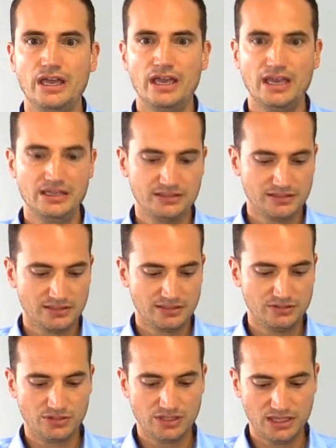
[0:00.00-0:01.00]
And
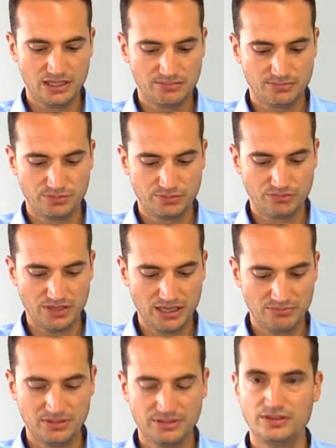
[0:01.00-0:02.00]
you can
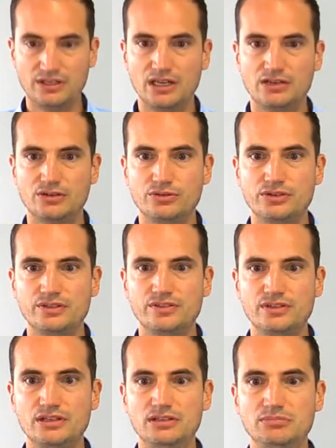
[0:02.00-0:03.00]
program the encoders
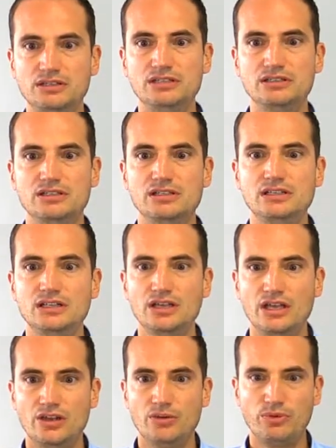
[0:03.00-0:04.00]
immediately
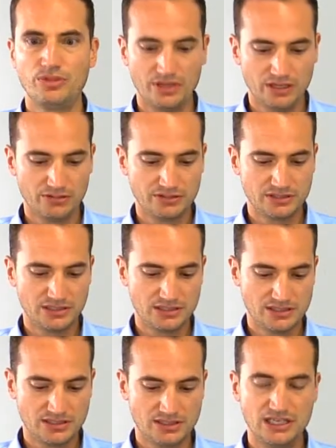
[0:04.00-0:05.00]
without
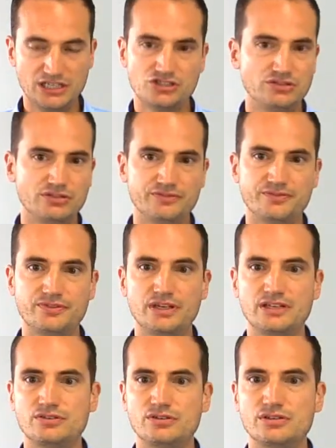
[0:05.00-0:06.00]
installation of
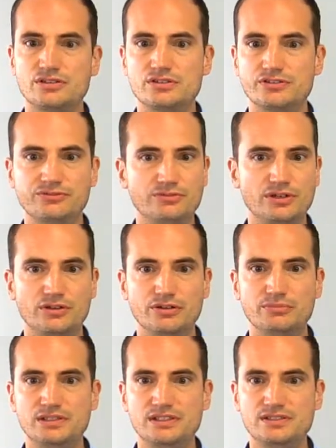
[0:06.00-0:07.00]
external software on
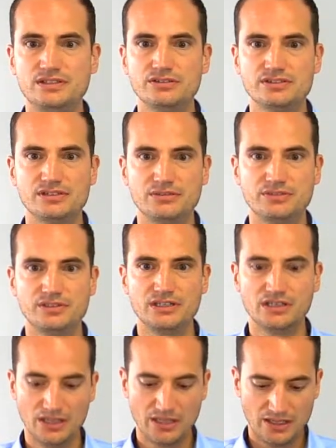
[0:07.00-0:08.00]
a PC or
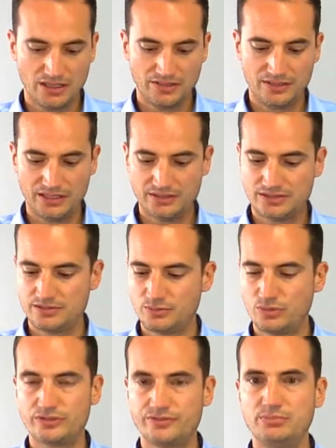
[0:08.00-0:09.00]
something. That is
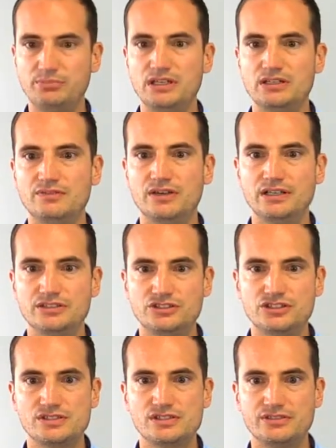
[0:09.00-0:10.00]
one of the big
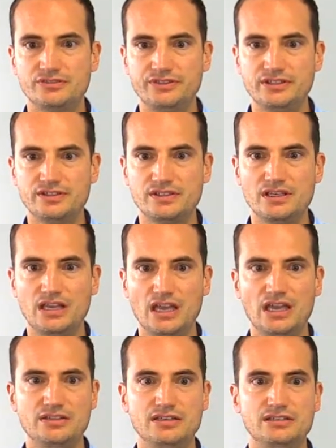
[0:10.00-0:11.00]
advantages of this
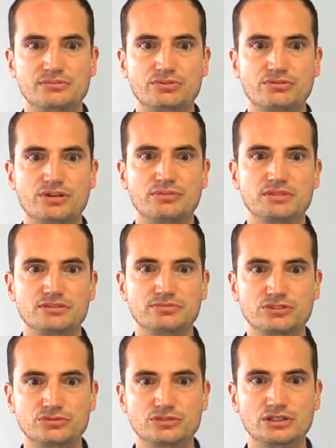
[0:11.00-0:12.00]
handheld programming
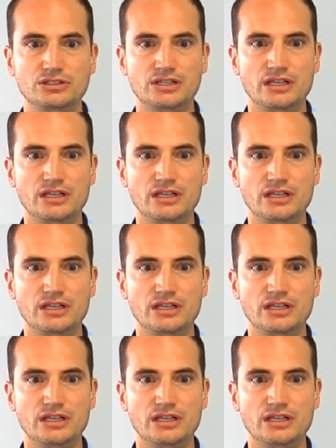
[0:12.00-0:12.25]
tool.